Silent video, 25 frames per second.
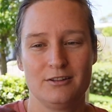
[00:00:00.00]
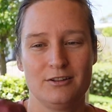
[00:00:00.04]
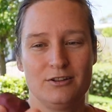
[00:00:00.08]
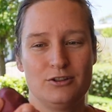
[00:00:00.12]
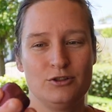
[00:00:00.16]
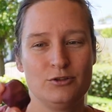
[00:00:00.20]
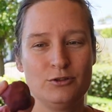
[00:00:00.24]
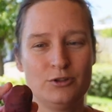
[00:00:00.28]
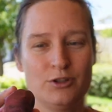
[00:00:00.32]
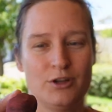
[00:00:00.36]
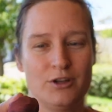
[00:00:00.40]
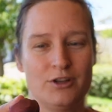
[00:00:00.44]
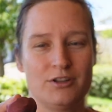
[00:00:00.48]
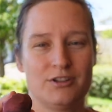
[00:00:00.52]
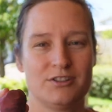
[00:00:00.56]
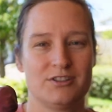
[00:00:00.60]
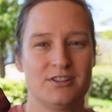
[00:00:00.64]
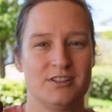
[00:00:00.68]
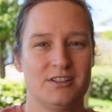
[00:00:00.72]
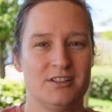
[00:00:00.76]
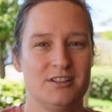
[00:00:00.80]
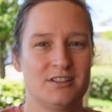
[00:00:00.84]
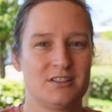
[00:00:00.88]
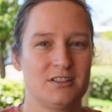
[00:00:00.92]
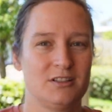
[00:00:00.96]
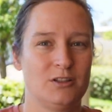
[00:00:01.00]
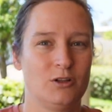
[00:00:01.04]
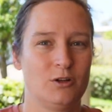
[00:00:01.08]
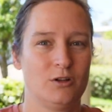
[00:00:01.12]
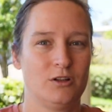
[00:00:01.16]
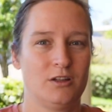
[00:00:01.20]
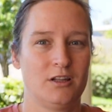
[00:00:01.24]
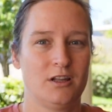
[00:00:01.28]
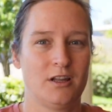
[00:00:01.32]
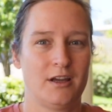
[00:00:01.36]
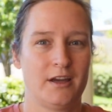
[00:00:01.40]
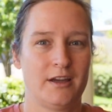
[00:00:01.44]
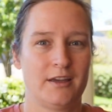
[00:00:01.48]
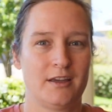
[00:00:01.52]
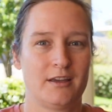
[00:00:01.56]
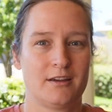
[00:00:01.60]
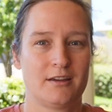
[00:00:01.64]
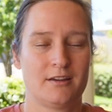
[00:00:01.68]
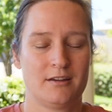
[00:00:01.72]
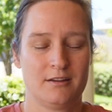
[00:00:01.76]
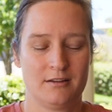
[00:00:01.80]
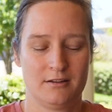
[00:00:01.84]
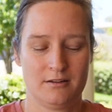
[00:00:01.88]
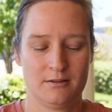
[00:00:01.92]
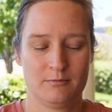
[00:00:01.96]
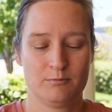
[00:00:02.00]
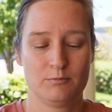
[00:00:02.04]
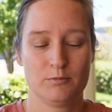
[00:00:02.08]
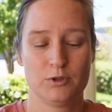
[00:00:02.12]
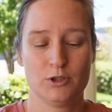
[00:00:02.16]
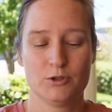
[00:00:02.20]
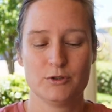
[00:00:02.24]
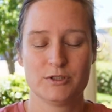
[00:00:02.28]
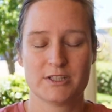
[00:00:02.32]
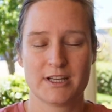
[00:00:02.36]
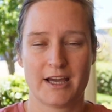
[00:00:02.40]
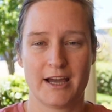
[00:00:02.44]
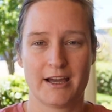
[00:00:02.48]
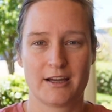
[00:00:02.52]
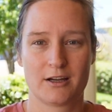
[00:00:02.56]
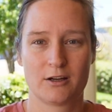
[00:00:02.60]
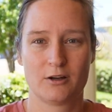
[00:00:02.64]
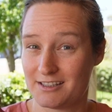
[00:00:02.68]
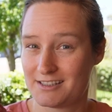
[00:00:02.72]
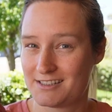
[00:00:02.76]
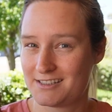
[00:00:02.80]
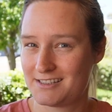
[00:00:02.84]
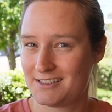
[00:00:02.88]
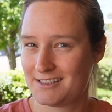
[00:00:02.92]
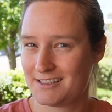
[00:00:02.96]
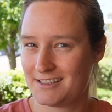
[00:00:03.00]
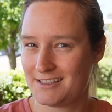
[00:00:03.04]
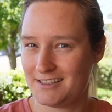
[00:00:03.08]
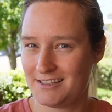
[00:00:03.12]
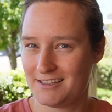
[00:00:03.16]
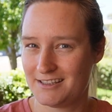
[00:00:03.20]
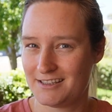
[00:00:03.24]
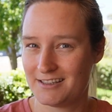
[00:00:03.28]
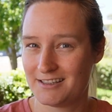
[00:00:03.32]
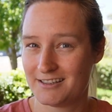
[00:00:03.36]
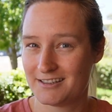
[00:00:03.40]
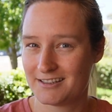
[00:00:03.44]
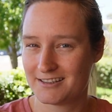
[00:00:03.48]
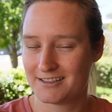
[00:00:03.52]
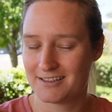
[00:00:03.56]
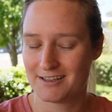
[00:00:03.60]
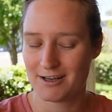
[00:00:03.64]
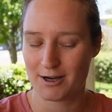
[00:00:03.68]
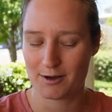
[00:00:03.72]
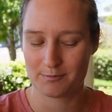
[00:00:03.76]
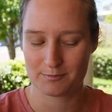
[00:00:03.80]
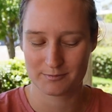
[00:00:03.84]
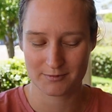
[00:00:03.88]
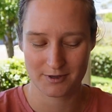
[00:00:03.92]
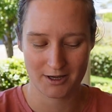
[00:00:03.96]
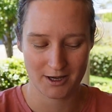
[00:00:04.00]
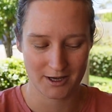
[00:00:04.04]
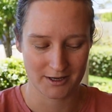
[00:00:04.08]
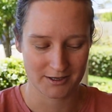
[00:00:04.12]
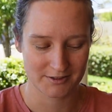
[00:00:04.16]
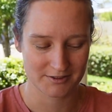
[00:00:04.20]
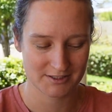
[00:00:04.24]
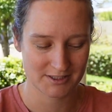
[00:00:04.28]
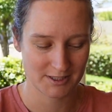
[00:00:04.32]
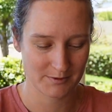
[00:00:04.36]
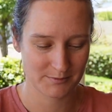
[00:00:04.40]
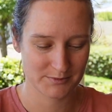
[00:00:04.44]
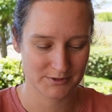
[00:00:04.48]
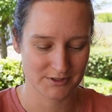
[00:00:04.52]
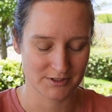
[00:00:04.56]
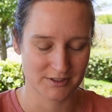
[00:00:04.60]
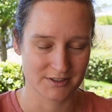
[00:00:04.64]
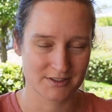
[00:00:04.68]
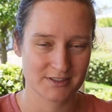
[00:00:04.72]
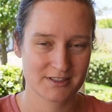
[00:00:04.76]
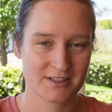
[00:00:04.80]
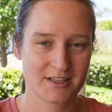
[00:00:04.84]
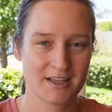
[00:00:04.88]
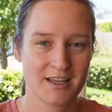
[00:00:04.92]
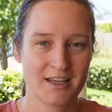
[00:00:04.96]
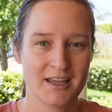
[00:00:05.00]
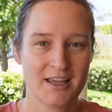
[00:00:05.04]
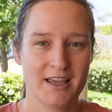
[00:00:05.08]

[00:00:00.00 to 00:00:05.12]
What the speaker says: you'll notice it's a lot like blue tack, a sticky gum kind of substance.